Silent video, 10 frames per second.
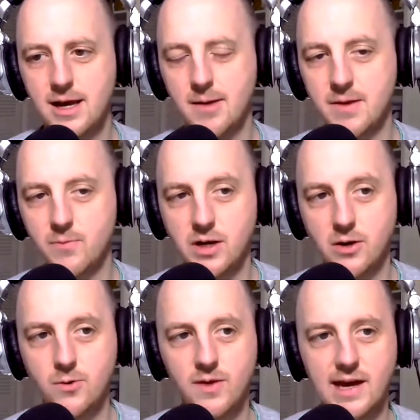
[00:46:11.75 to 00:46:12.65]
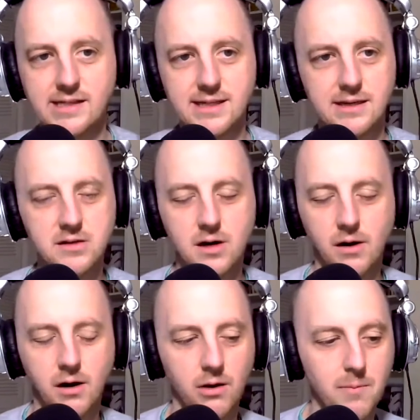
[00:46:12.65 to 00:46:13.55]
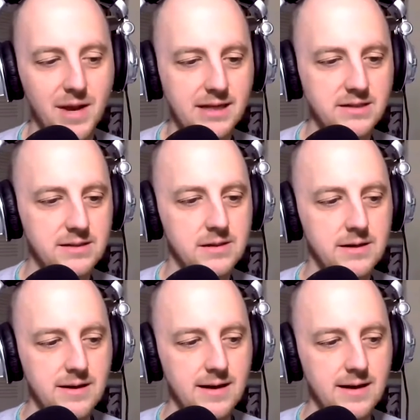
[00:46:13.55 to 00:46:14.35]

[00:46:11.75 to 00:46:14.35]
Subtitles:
And we knew that Star Killer Base,